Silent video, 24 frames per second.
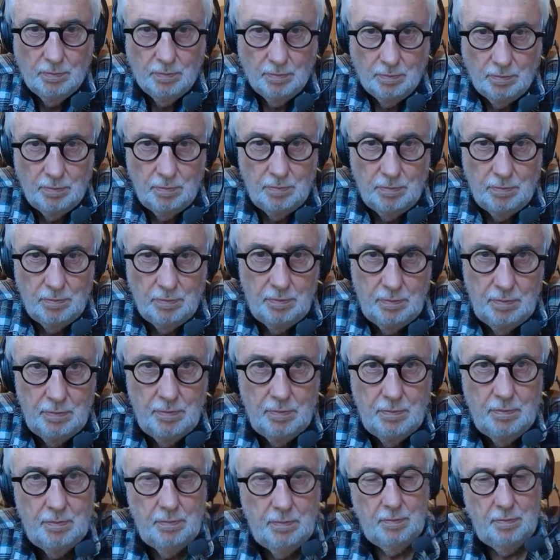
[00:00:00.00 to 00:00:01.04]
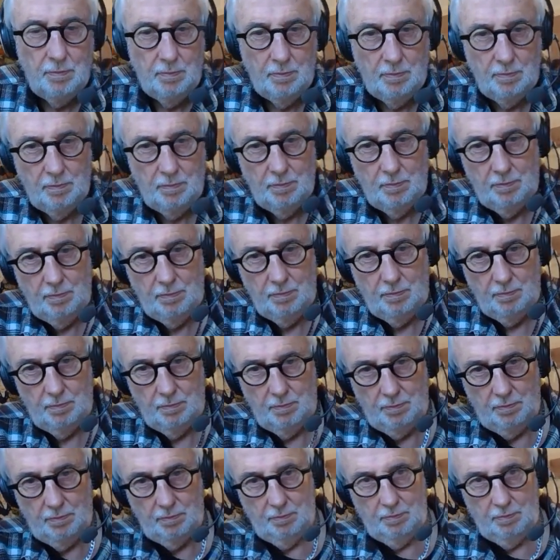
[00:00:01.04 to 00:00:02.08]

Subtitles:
(not speaking)